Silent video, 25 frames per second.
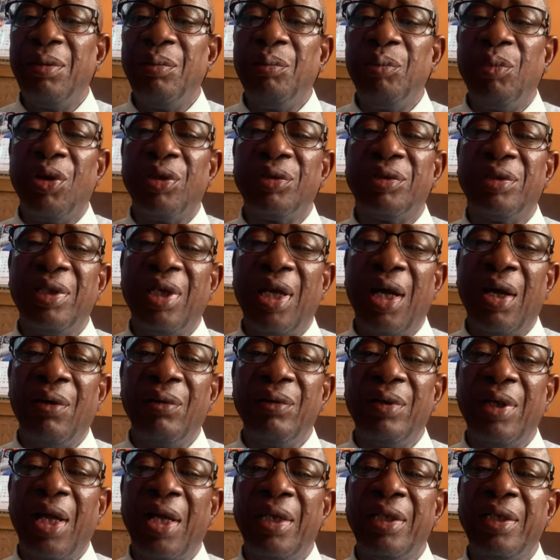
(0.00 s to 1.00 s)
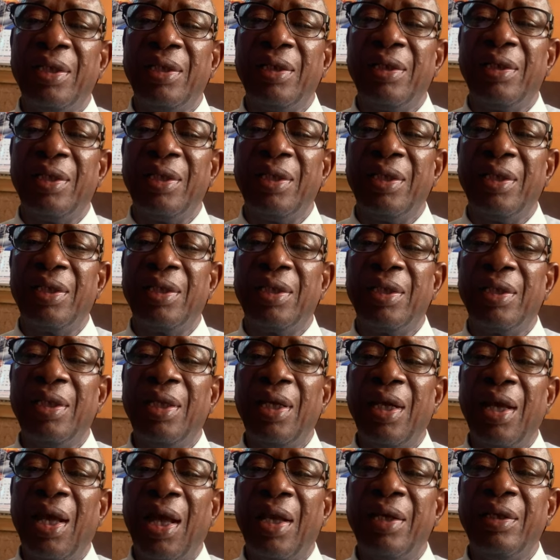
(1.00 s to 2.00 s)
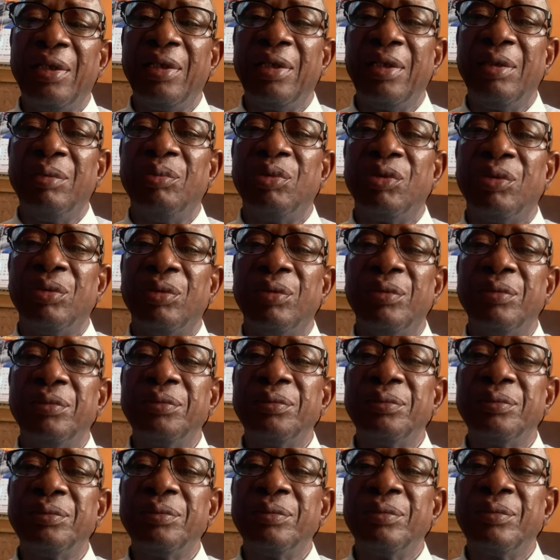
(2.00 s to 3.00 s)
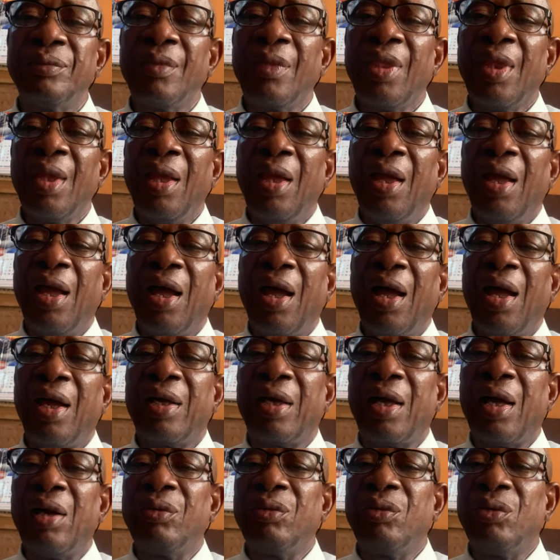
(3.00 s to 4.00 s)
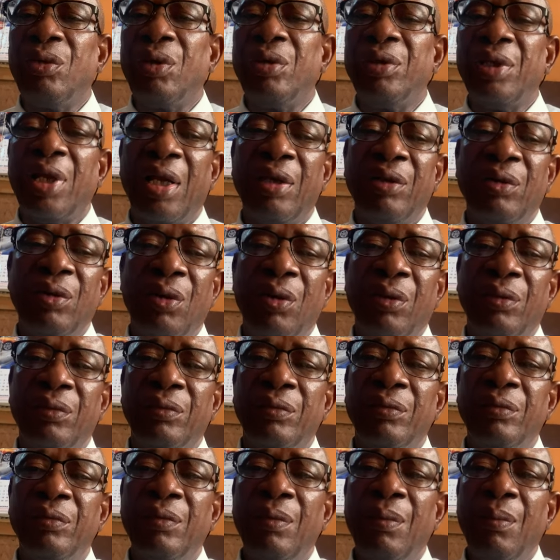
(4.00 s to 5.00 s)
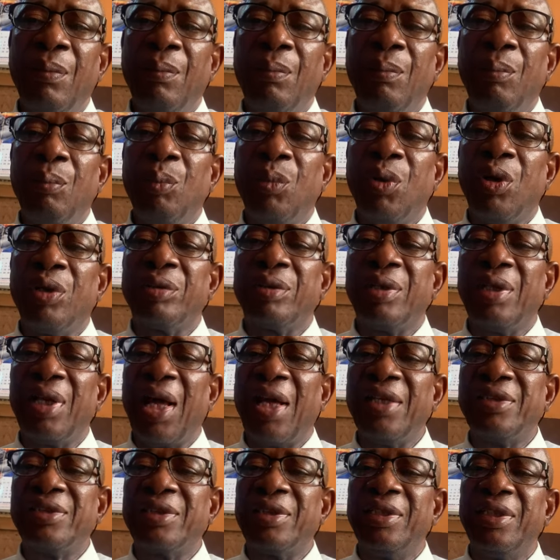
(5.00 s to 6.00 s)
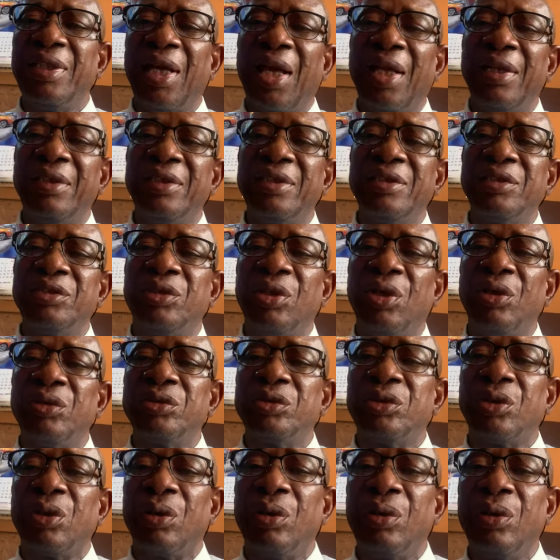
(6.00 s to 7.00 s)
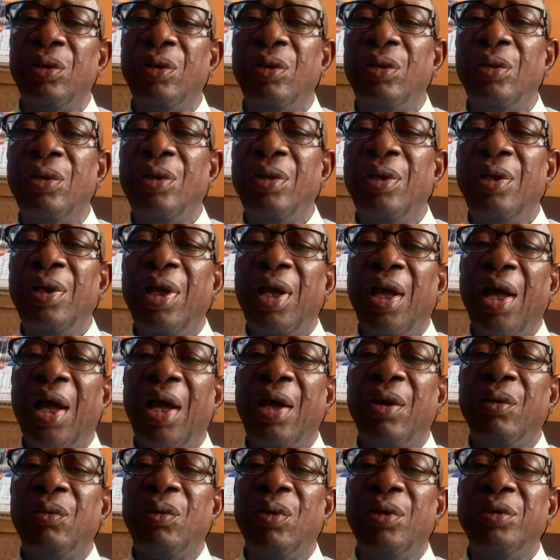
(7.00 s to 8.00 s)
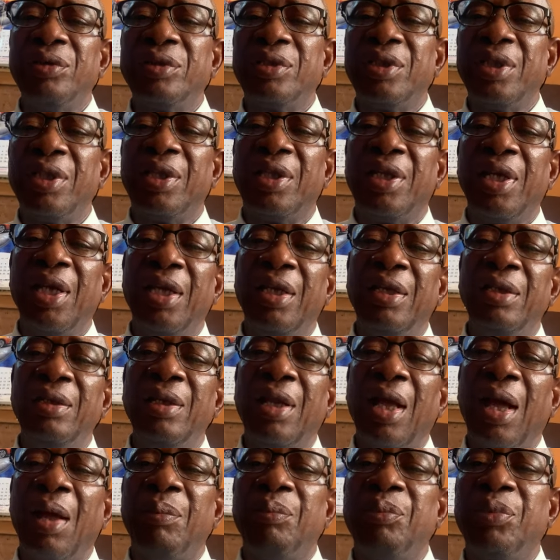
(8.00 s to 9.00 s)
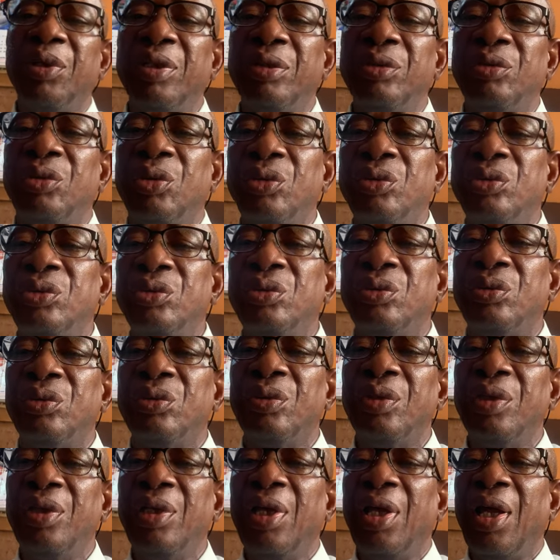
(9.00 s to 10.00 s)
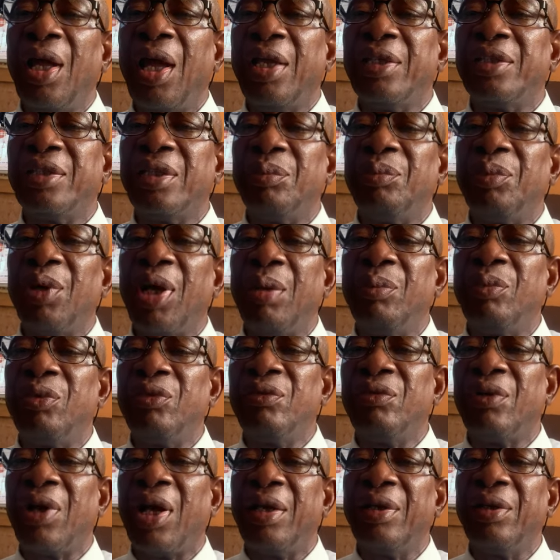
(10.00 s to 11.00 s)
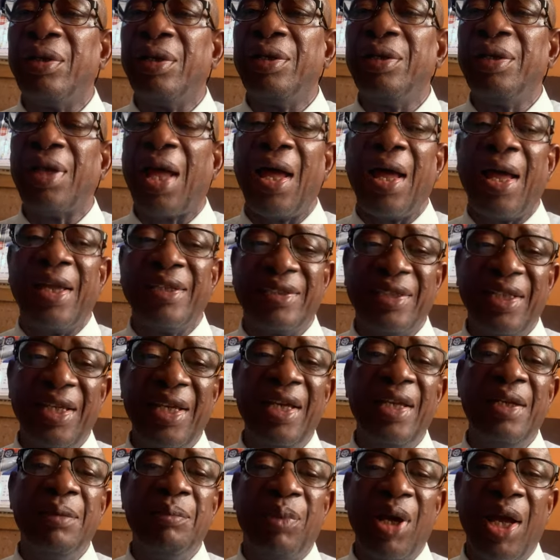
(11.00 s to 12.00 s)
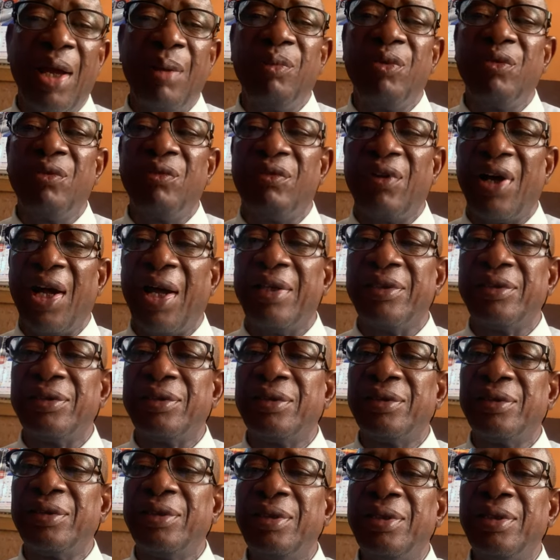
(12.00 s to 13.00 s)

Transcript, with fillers: but now learning Greek and Hebrew. I can go on and on, but lastly, at this juncture, I once again appeal to you As, a Bible as in Bible verse.